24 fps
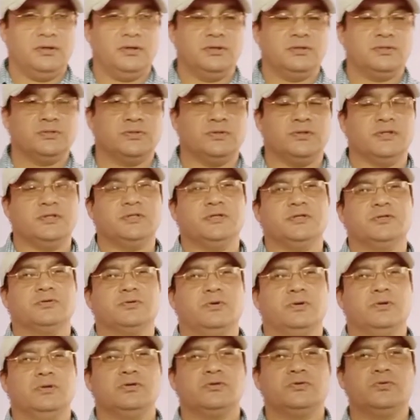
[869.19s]
So this is
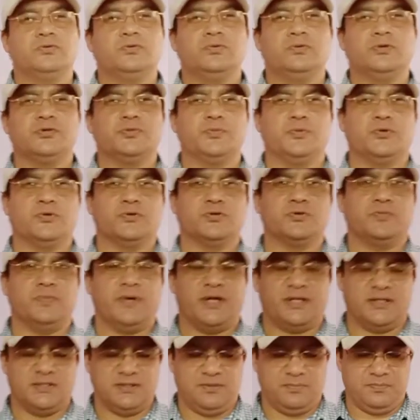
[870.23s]
called true
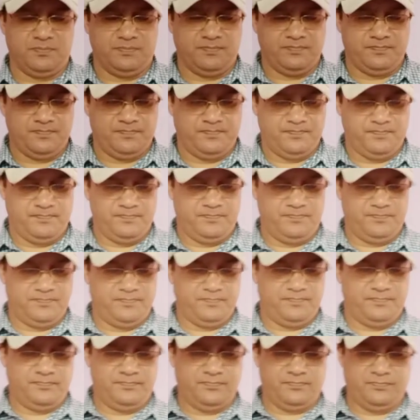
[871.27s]
sportsmanship.
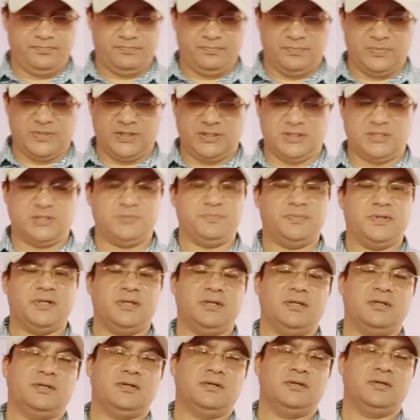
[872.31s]
They
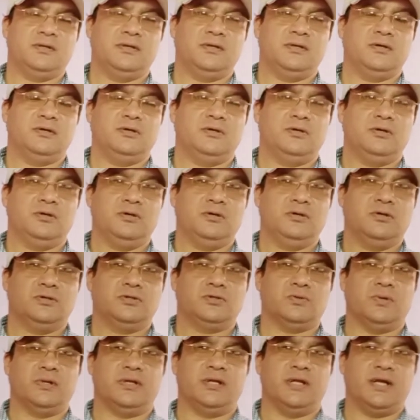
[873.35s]
displayed
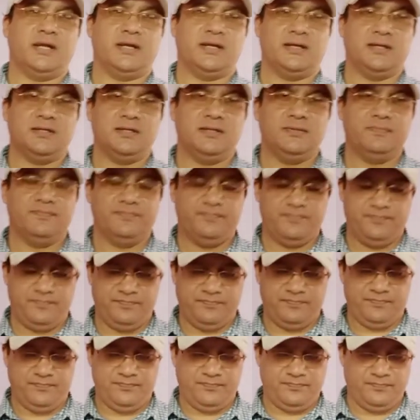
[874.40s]
solidarity,
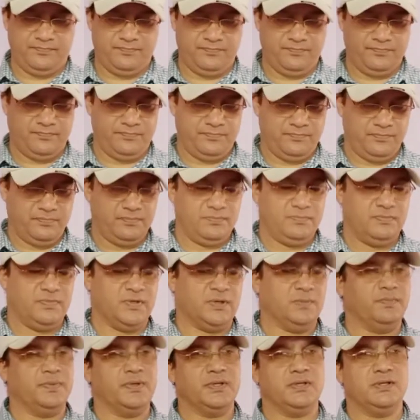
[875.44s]

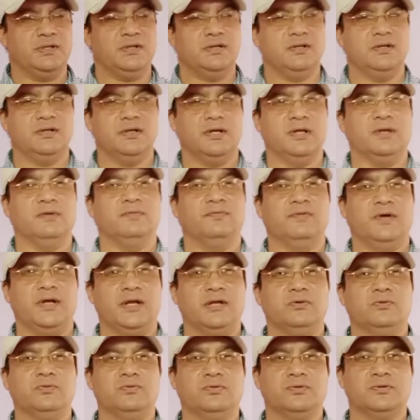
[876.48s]
empathy and
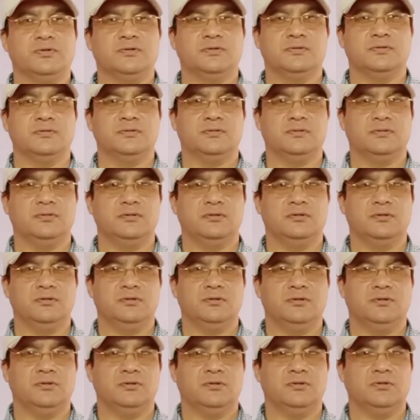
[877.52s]
values
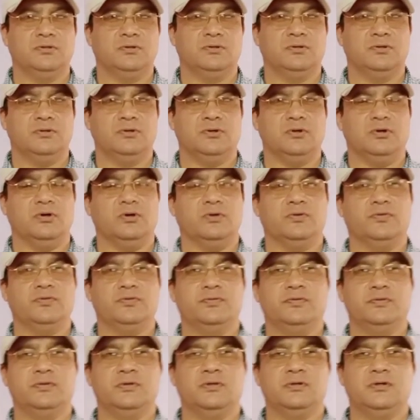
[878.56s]
of
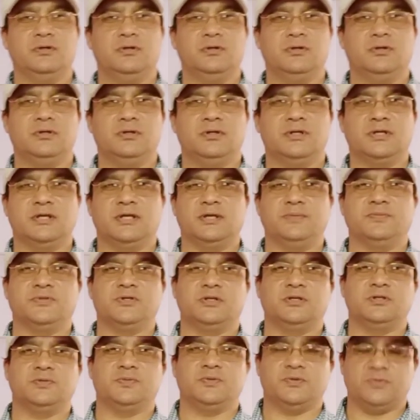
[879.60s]
the games
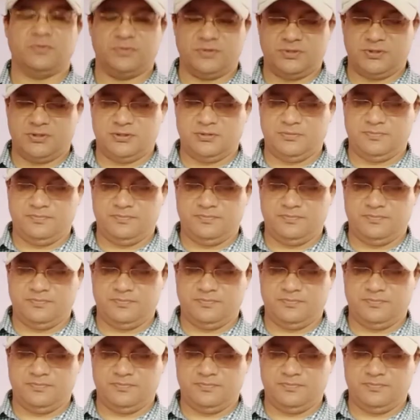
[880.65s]
and sports.